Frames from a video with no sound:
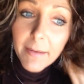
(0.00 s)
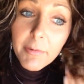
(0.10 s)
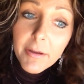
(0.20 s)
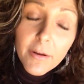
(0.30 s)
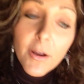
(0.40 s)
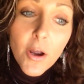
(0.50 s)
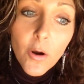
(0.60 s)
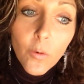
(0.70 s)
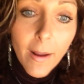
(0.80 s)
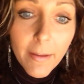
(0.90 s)
I'm going to
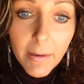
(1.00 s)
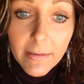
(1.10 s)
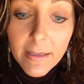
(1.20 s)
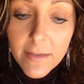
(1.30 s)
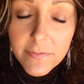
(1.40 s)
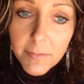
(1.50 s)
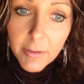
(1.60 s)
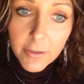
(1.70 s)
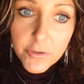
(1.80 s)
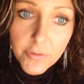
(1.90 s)
rake my leaves, and I'm
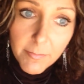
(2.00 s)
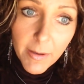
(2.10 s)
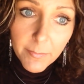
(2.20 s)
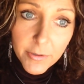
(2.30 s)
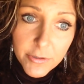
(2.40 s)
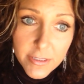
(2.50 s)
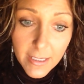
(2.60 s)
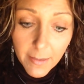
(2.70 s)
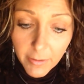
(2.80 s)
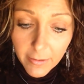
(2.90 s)
going to trim my bushes,
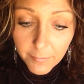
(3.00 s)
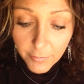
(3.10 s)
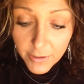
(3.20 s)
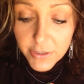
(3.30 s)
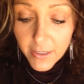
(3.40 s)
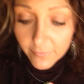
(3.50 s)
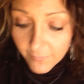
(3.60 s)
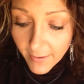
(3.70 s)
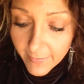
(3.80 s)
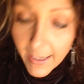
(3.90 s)
and I'm going to appreciate the
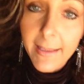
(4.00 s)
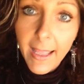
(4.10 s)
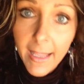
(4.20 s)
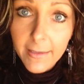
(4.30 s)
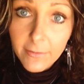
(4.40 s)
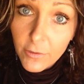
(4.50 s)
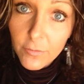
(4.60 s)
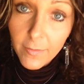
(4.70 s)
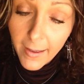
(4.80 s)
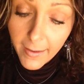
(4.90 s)
fact that I can
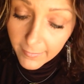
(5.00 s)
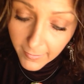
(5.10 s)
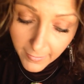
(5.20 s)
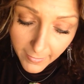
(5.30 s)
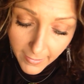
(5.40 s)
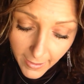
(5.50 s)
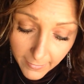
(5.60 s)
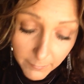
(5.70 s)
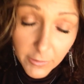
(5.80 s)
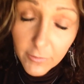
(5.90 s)
do that,
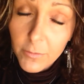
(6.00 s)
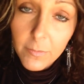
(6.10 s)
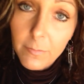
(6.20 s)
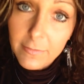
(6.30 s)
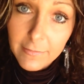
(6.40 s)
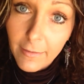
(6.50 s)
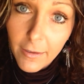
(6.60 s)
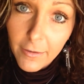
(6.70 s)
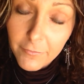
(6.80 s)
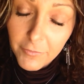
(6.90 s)
and I'm going to do it with
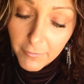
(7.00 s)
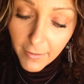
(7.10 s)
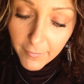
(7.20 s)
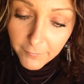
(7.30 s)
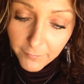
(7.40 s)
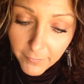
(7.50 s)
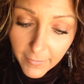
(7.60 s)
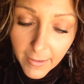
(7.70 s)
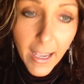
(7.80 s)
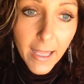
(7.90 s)
love, you know?
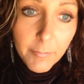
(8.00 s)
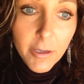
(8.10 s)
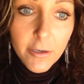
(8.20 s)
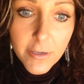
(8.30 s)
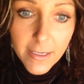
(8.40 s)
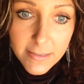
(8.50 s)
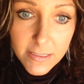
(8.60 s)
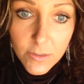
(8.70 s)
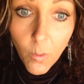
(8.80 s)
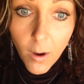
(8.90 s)
And I'm going to try to
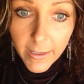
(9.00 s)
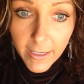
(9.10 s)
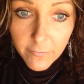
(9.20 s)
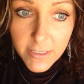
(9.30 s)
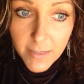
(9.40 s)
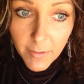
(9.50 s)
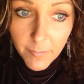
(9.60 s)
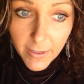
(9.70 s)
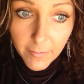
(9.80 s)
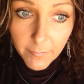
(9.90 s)
squat every time I
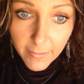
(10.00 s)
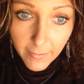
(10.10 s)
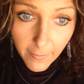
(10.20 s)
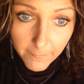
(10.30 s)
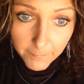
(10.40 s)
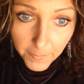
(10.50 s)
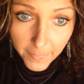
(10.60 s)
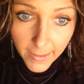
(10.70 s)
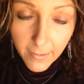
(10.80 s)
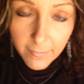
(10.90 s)
pick up the um,
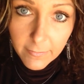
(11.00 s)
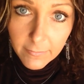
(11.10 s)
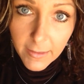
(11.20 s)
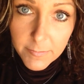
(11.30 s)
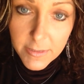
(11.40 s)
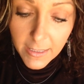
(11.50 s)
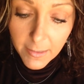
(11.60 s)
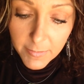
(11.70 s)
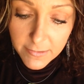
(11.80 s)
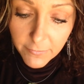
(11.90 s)
the limbs and
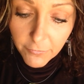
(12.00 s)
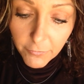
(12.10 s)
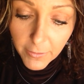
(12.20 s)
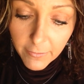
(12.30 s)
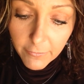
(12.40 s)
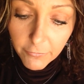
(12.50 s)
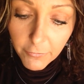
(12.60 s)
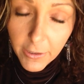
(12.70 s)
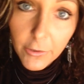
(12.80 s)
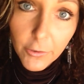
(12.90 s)
get me some free
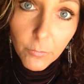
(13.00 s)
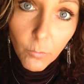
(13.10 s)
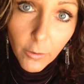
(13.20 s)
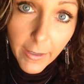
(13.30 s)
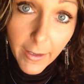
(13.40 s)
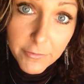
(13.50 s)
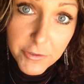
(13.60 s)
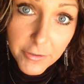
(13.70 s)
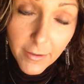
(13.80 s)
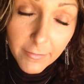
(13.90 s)
free glute
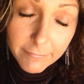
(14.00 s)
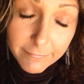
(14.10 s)
workout, you know?